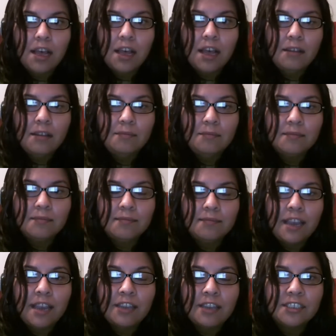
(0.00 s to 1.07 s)
um
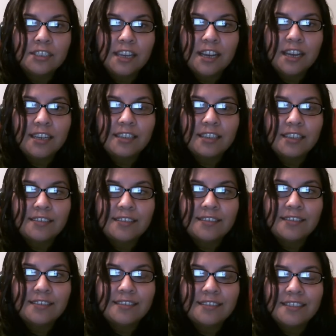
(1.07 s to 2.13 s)
actually i
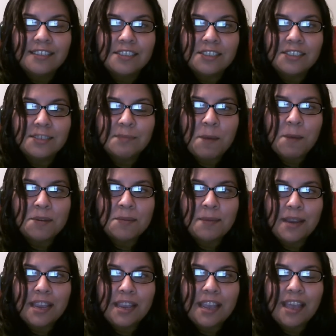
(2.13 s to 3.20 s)
this just popped
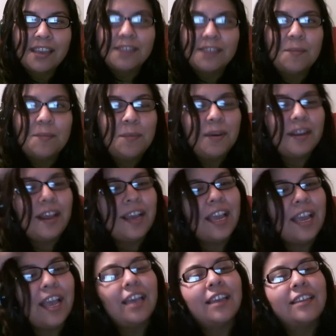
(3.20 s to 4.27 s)
in my head but i
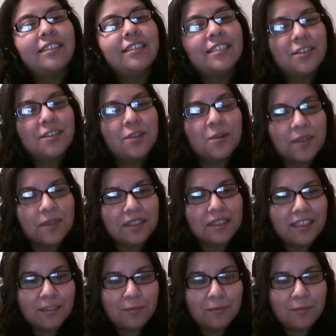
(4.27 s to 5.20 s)
had dinner with